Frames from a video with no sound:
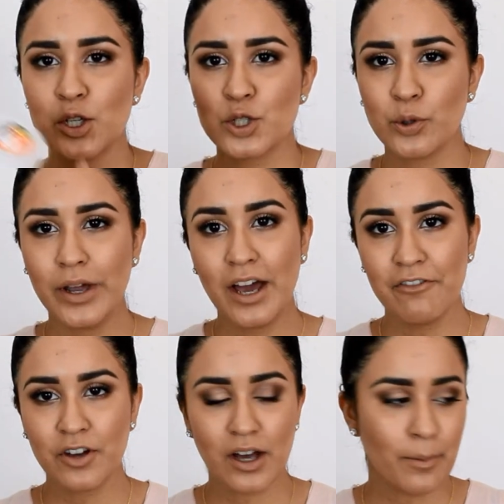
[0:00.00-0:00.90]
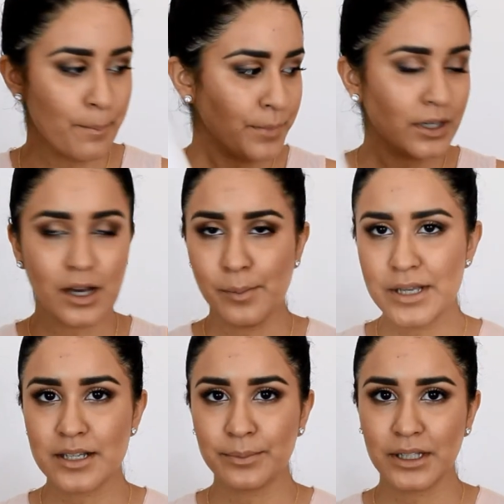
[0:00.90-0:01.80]
So I have gum. Gum
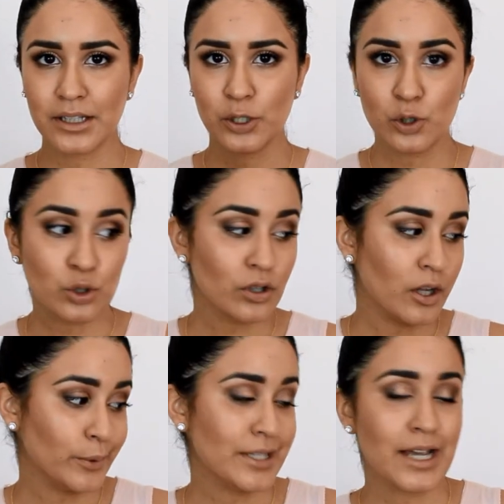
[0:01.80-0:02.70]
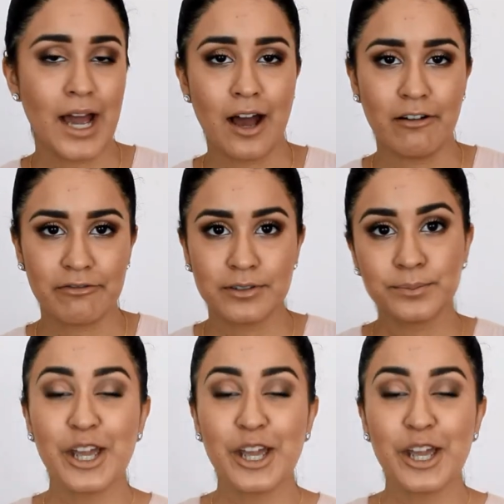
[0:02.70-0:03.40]
is something that you should always have